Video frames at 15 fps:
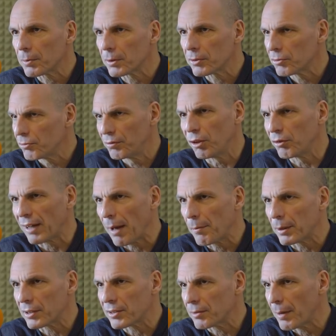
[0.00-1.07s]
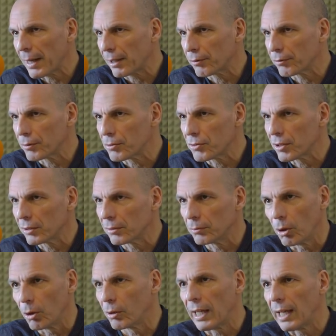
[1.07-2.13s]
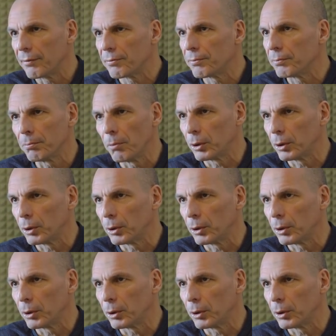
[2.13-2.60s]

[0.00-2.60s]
because it's full of cameras and microphones, and we all have